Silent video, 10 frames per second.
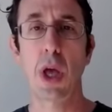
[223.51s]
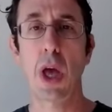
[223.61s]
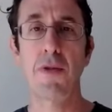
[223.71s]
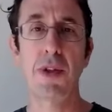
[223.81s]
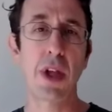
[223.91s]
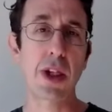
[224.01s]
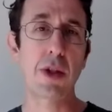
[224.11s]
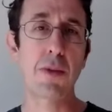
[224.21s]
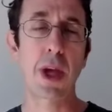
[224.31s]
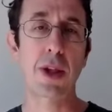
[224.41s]
If it
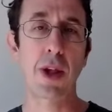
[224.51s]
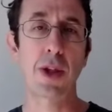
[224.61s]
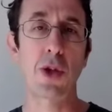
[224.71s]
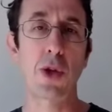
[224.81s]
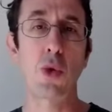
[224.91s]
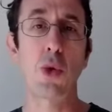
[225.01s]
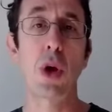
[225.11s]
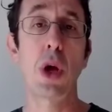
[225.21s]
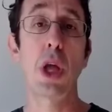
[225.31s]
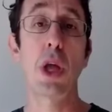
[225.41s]
doesn't make sense to you,
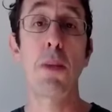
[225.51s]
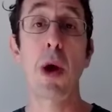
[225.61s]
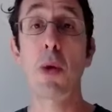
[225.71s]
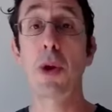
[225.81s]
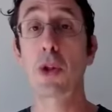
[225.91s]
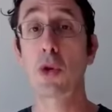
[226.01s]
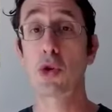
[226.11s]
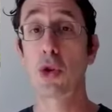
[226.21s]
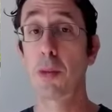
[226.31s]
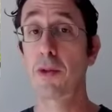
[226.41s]
you may want to search a
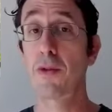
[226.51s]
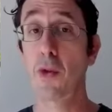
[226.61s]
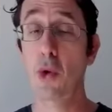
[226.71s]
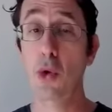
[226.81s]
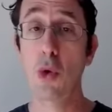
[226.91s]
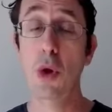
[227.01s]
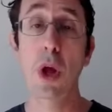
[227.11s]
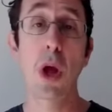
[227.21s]
little bit further